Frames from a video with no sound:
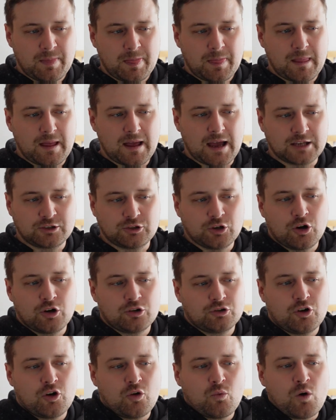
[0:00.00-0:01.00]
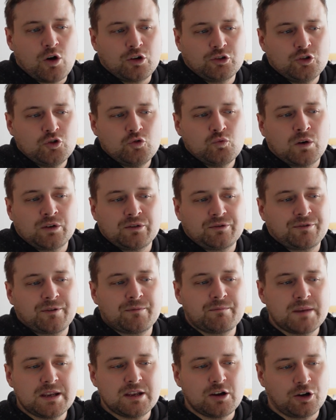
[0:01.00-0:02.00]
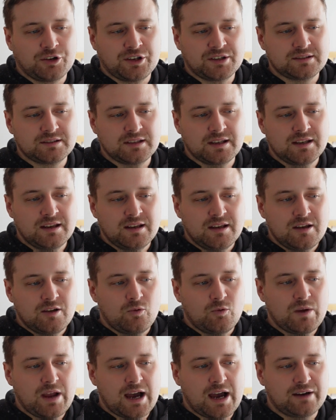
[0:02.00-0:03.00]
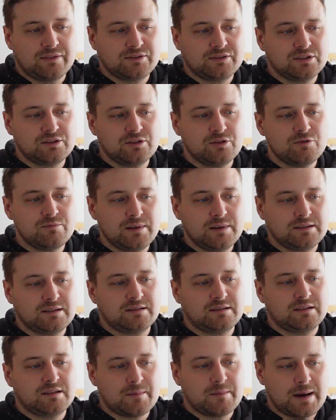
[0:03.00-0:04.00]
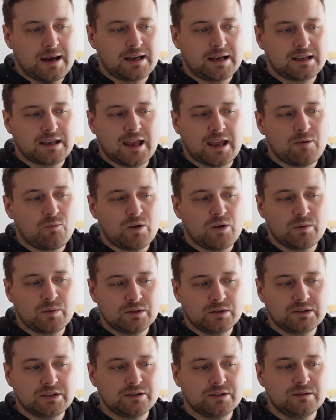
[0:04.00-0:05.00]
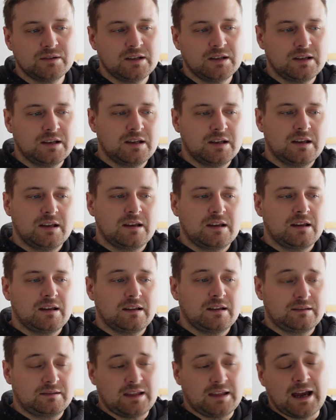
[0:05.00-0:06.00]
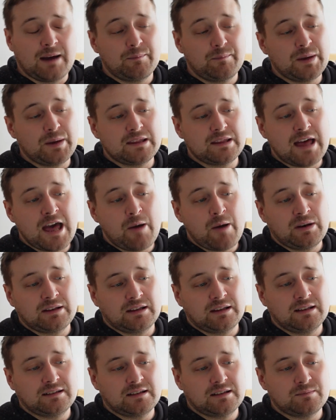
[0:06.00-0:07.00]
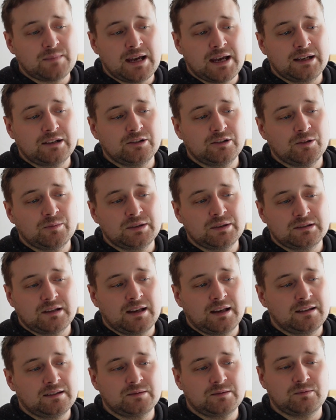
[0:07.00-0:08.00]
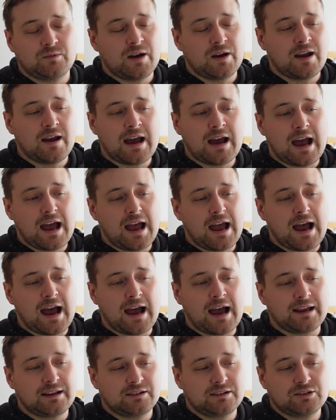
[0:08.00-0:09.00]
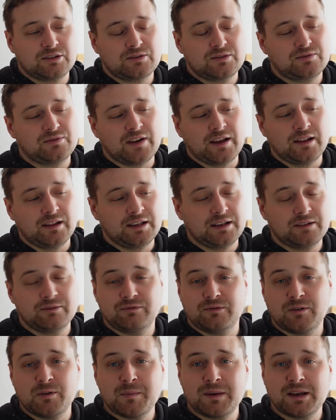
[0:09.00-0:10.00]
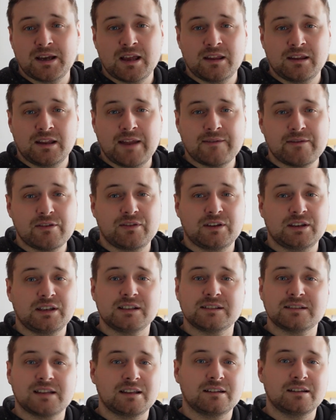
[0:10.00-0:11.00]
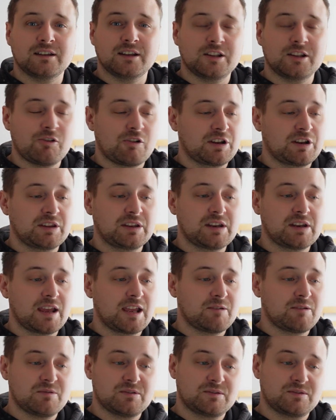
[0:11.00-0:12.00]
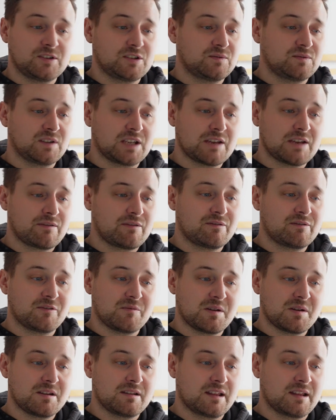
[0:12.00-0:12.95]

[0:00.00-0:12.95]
I don't know what you want from me, honestly. We have to do business in the market, and we will do. That bit there, when he said, this is my club, is where I just fell in for him again, and everything he'd said earlier on in the day was just forgiven for me.